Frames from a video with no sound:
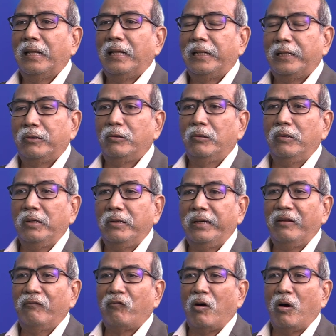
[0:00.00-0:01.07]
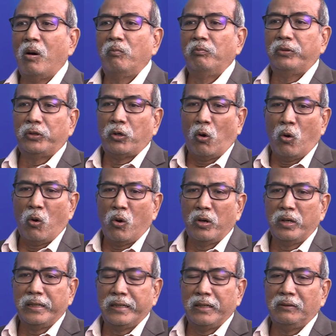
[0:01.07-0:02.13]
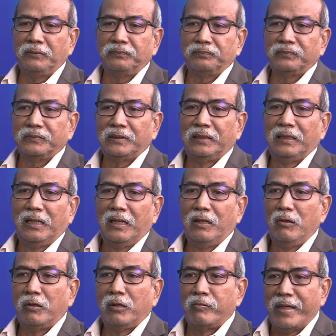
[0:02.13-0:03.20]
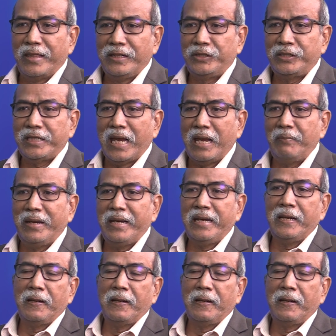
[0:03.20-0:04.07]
school uniform torn, looks very shabby